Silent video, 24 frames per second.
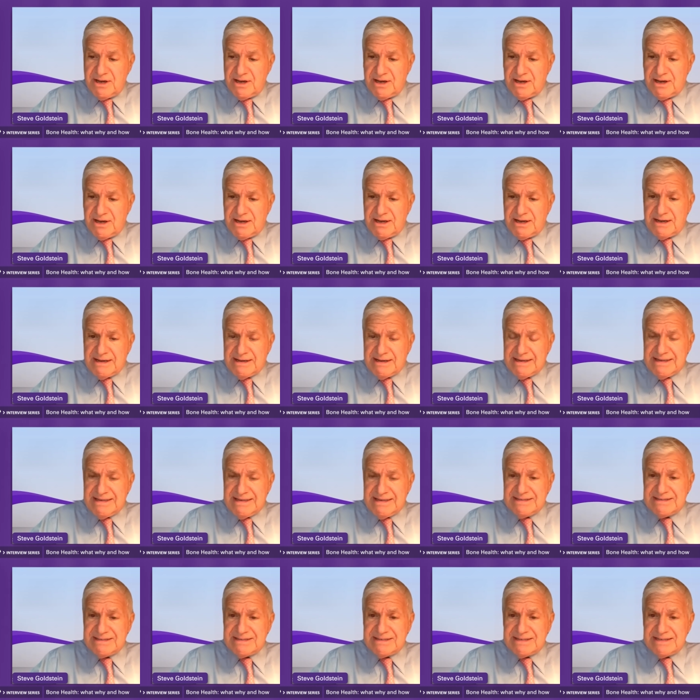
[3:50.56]
uh,
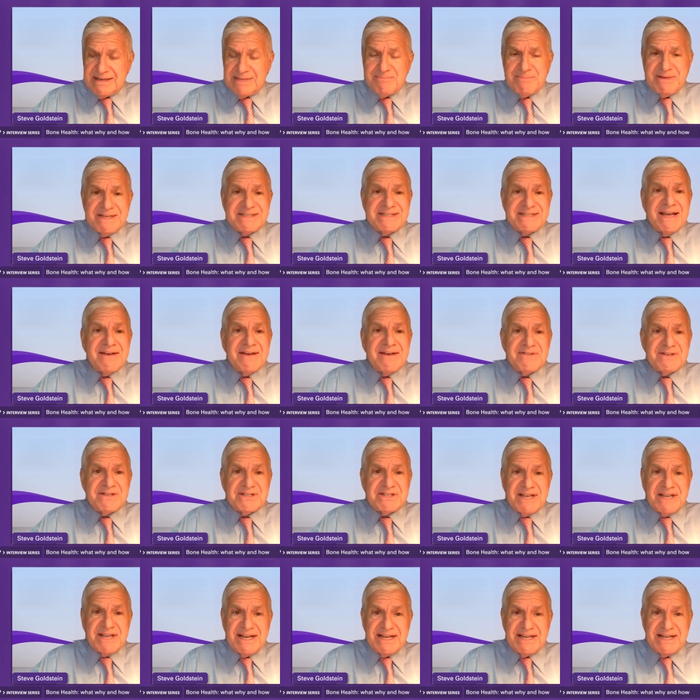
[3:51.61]
is can be a
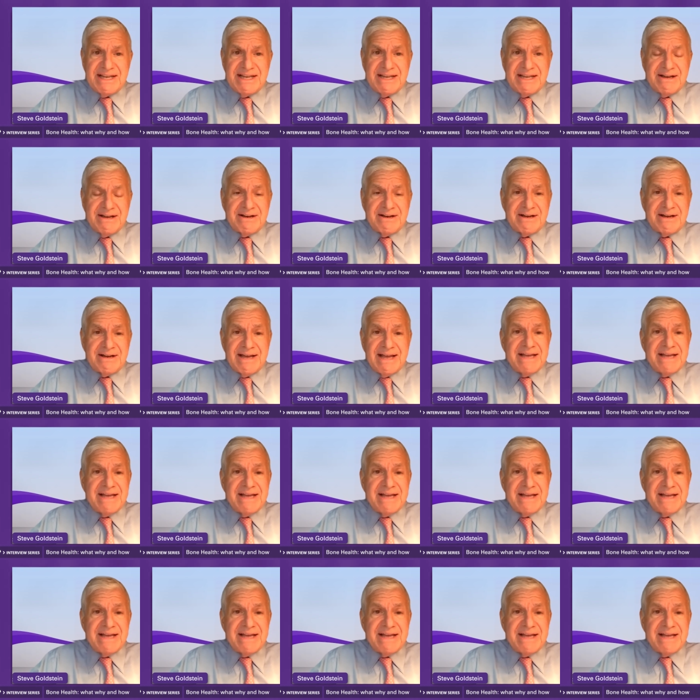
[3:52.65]
devastating uh,